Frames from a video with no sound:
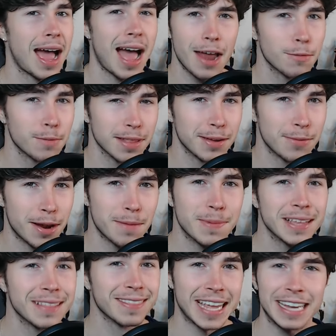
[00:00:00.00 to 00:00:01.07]
I don't really want to
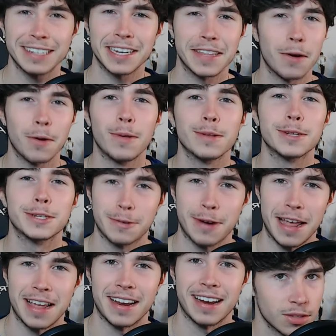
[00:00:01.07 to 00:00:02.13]
be late to the whole train.